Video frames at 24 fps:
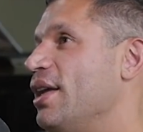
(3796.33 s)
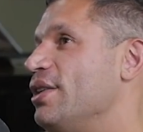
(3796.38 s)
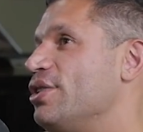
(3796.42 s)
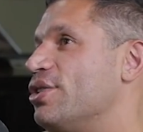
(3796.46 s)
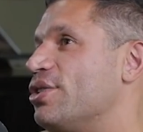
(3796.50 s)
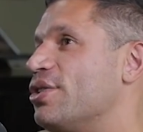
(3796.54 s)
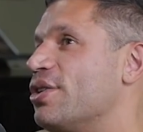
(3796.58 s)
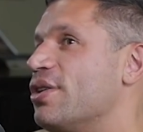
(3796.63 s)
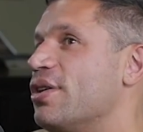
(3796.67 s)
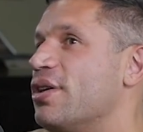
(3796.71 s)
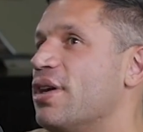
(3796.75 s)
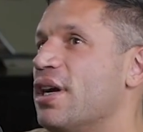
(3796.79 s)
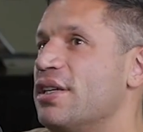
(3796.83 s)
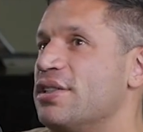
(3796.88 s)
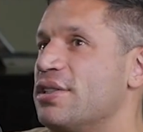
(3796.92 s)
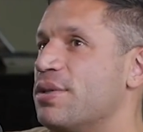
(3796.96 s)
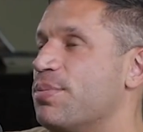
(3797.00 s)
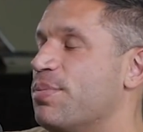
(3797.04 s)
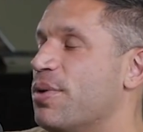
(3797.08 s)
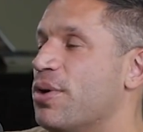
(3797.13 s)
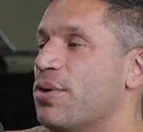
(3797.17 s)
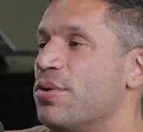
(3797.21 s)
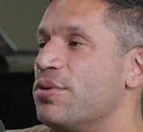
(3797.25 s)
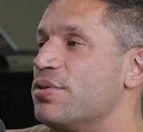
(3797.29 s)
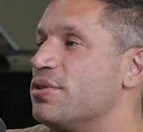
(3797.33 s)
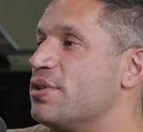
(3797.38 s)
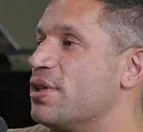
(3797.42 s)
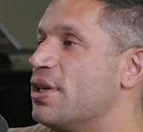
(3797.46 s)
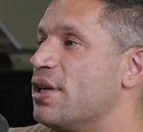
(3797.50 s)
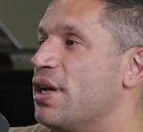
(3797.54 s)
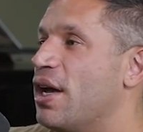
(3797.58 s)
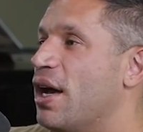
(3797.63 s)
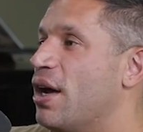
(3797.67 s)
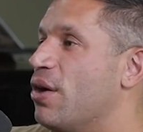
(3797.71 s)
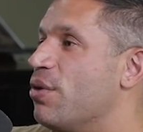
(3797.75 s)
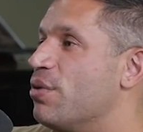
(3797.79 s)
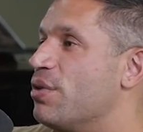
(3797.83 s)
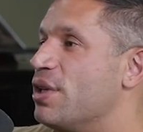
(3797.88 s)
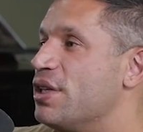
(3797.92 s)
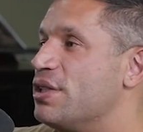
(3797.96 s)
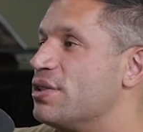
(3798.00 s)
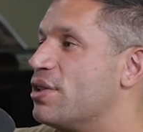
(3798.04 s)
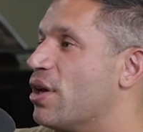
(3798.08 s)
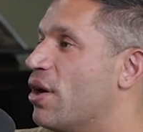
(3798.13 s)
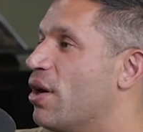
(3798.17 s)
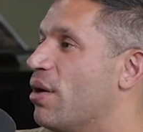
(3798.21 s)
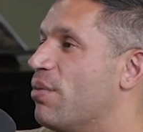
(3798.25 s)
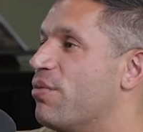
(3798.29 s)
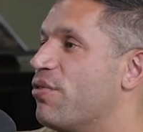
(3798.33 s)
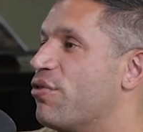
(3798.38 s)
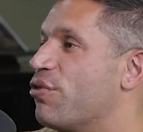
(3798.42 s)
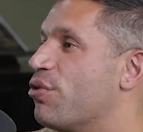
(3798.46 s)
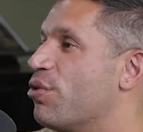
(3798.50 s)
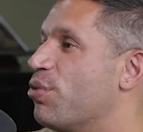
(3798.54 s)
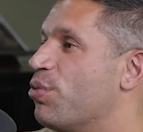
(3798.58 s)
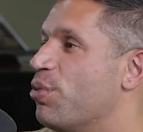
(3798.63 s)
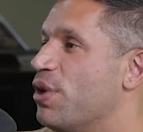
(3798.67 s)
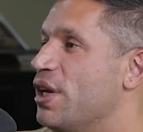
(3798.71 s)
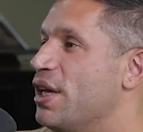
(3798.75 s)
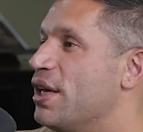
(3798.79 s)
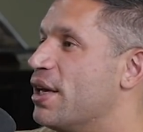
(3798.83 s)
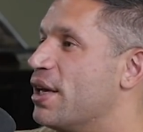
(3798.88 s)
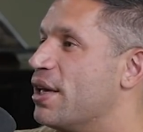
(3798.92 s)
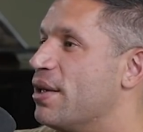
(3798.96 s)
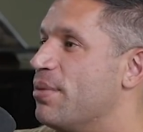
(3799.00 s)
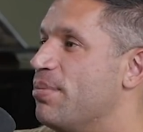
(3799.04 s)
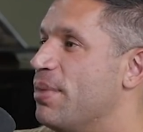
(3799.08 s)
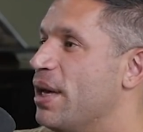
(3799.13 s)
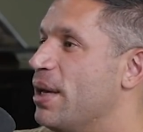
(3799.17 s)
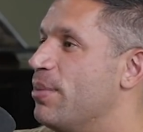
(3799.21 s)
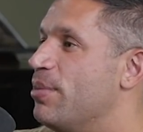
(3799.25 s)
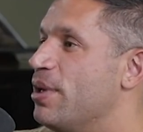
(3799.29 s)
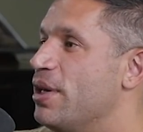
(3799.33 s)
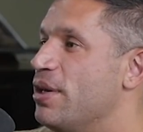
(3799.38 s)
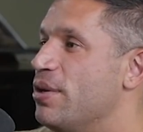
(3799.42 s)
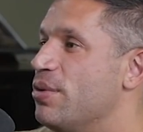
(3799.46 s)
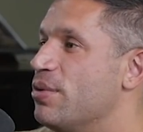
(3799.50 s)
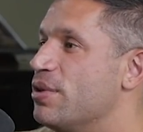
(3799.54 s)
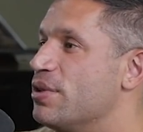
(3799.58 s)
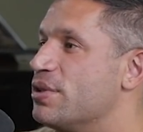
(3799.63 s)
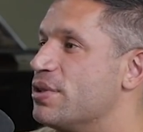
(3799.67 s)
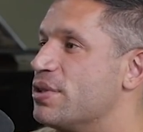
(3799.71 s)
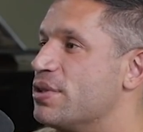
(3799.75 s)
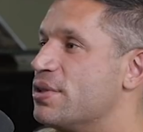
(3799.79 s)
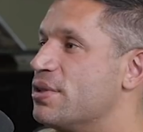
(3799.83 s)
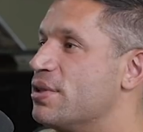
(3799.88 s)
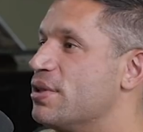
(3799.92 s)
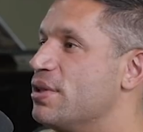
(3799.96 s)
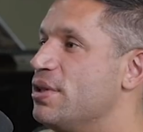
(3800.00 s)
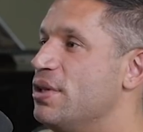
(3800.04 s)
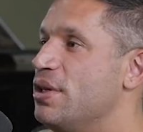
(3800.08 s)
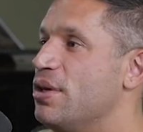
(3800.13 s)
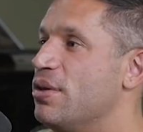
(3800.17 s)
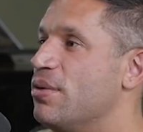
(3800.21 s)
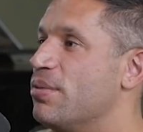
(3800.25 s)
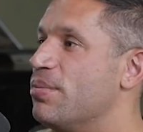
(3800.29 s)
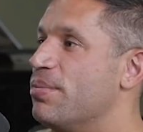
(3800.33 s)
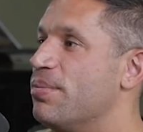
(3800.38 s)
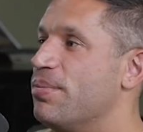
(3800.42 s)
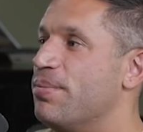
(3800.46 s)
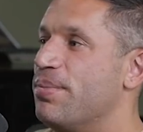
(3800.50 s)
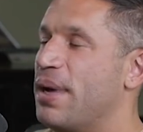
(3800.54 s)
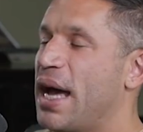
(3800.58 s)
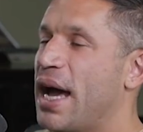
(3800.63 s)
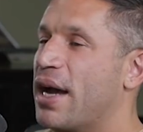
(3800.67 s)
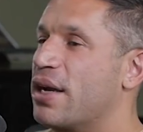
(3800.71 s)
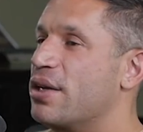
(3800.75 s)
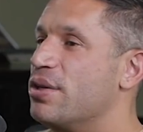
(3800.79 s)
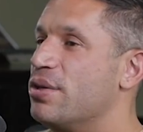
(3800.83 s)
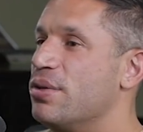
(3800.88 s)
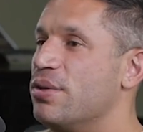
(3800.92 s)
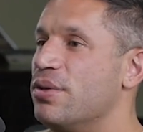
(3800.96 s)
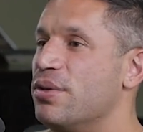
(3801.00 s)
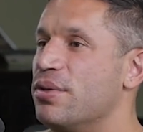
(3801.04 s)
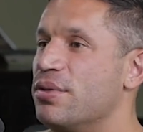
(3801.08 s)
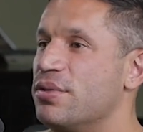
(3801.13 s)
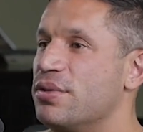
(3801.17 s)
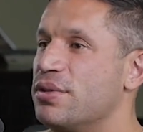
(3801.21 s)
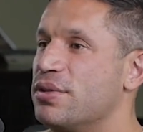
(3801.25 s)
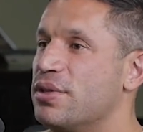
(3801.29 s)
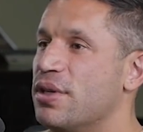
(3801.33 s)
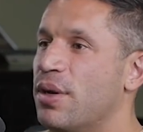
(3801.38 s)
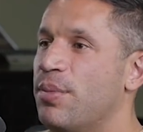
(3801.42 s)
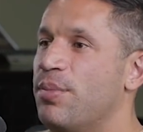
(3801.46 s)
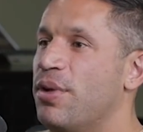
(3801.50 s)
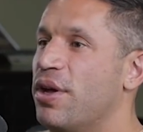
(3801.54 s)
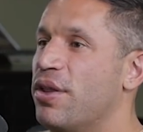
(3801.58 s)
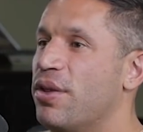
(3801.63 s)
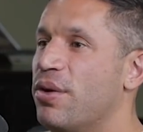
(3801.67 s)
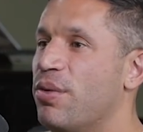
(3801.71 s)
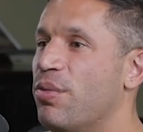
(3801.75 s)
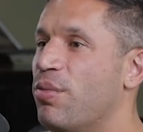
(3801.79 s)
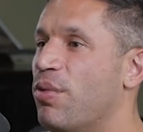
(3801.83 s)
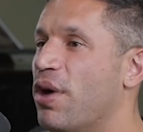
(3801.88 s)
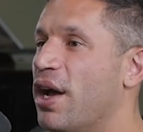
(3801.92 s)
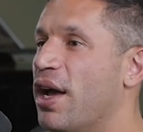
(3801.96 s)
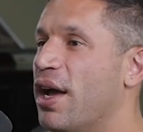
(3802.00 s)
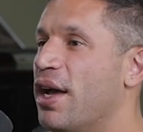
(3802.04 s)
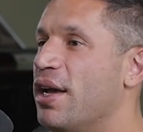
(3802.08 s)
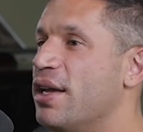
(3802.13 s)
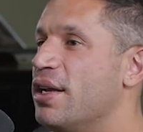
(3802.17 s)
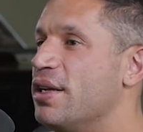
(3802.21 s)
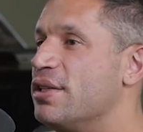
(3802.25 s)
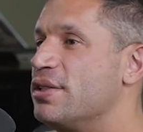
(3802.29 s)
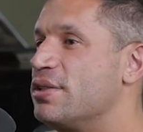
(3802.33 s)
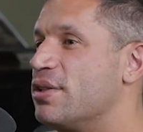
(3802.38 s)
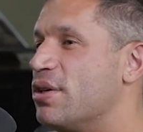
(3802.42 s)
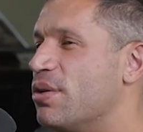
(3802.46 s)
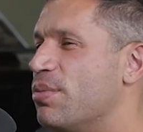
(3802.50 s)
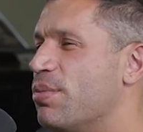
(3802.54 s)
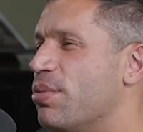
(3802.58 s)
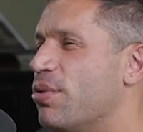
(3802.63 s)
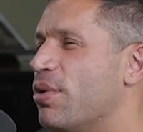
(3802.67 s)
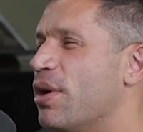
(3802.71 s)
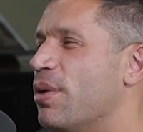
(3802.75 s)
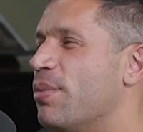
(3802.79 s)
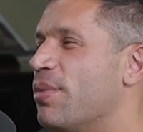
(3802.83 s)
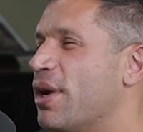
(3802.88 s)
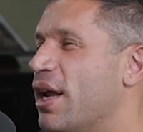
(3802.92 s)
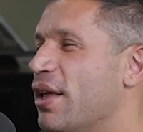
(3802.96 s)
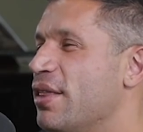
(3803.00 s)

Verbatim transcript: And sure, I suppose that I only saw him for a week and maybe he was, you know, back to some other way at a certain point.